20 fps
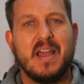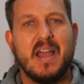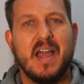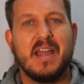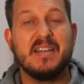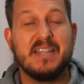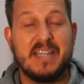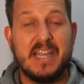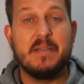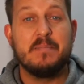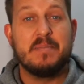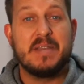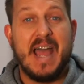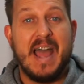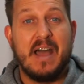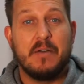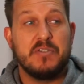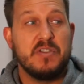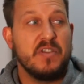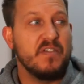And deep
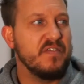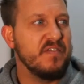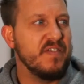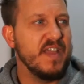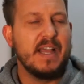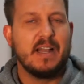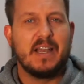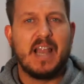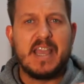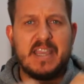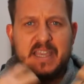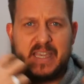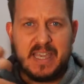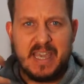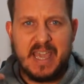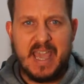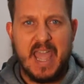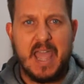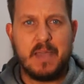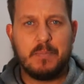down you feel like you're
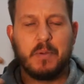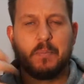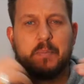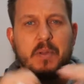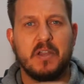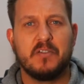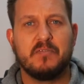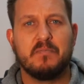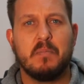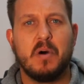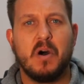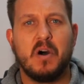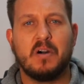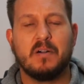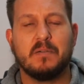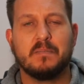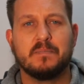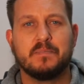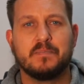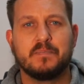capable of
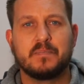more.